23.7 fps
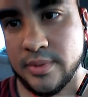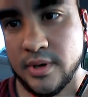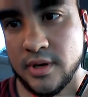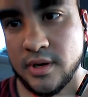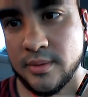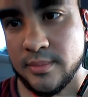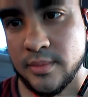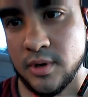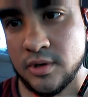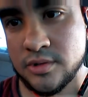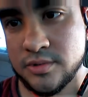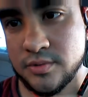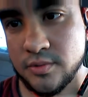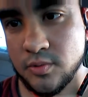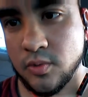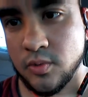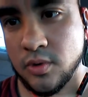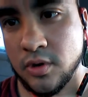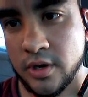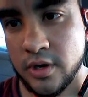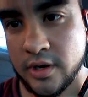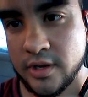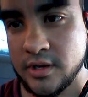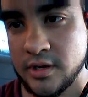but most
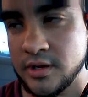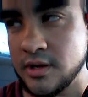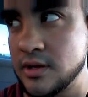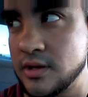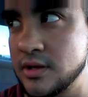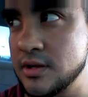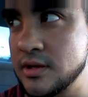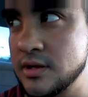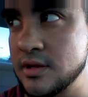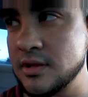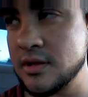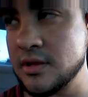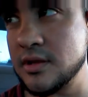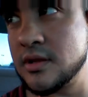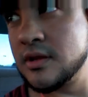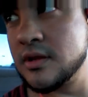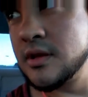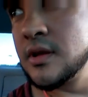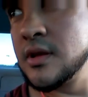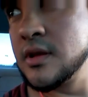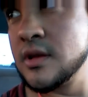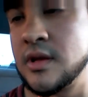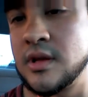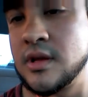rewarding.
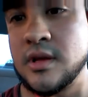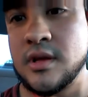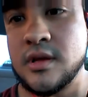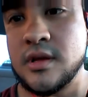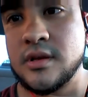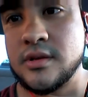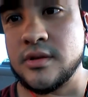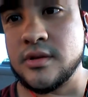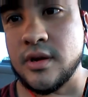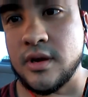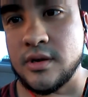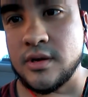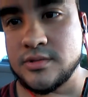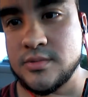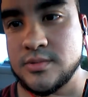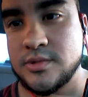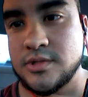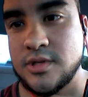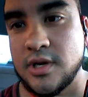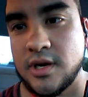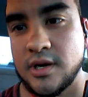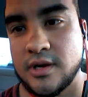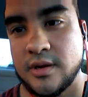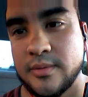You know, I was
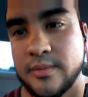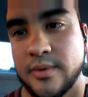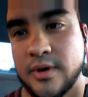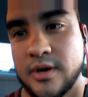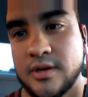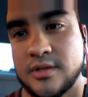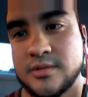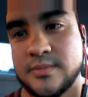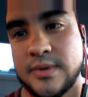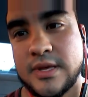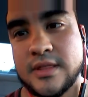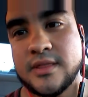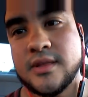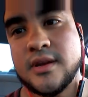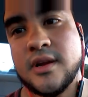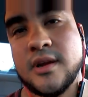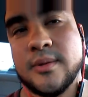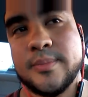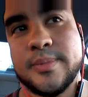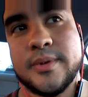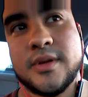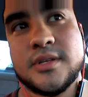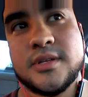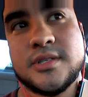talking about it's my
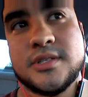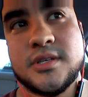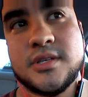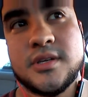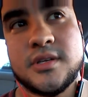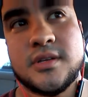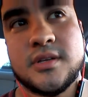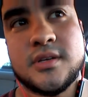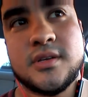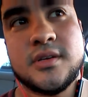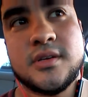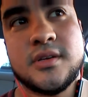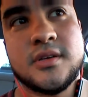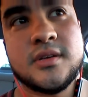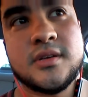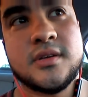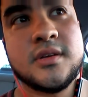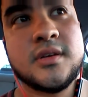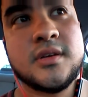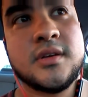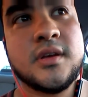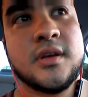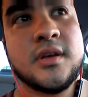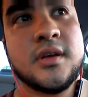therapy and shit.
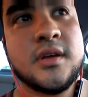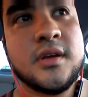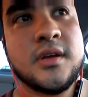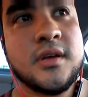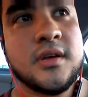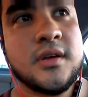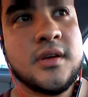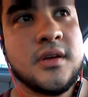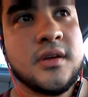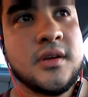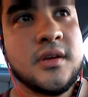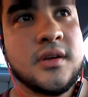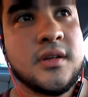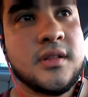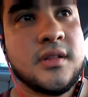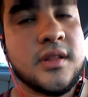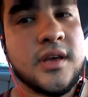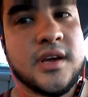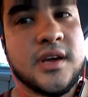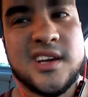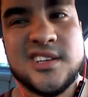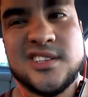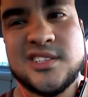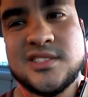
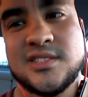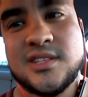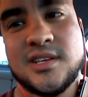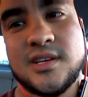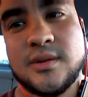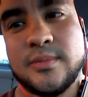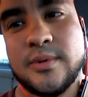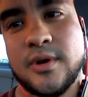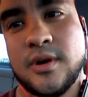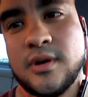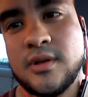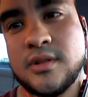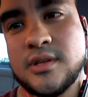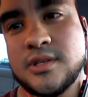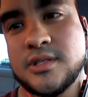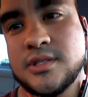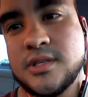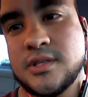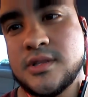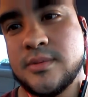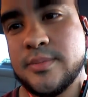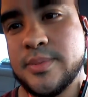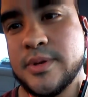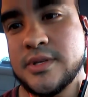Like, I just think about all the
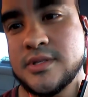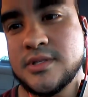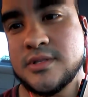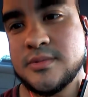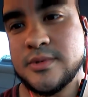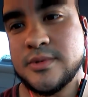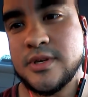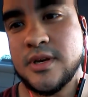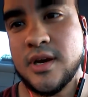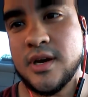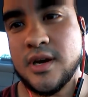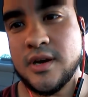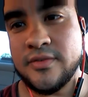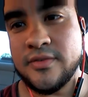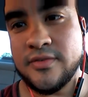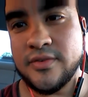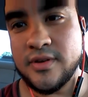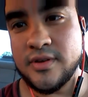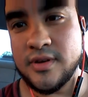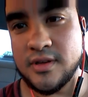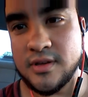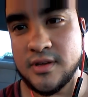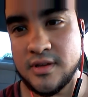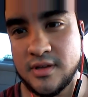shit that pisses me
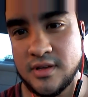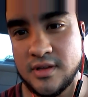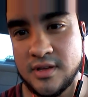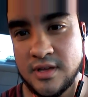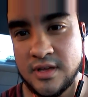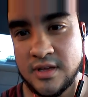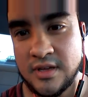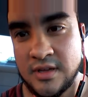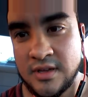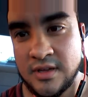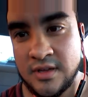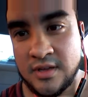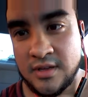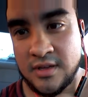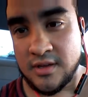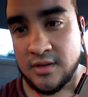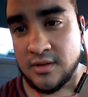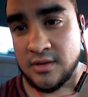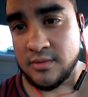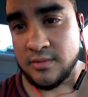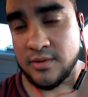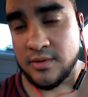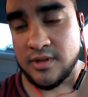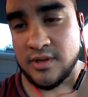off,
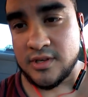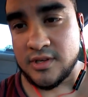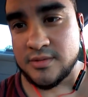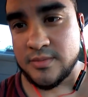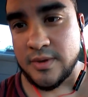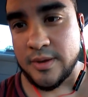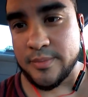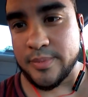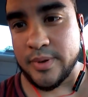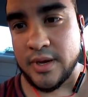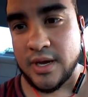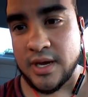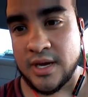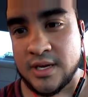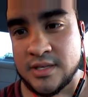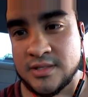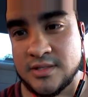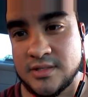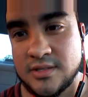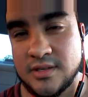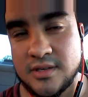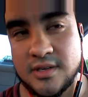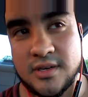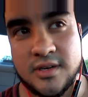whether it's my
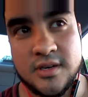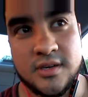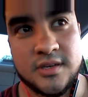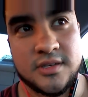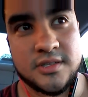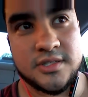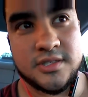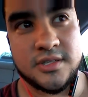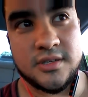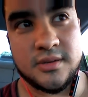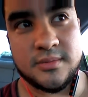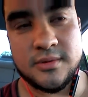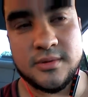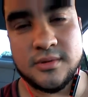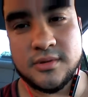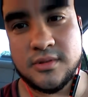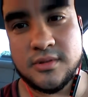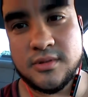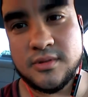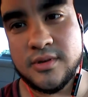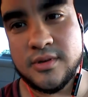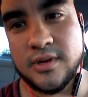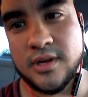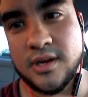past or shit I'm going
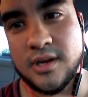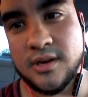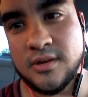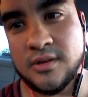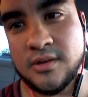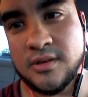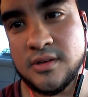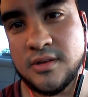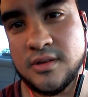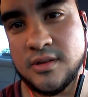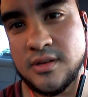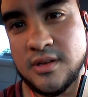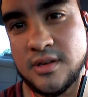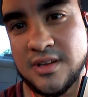through now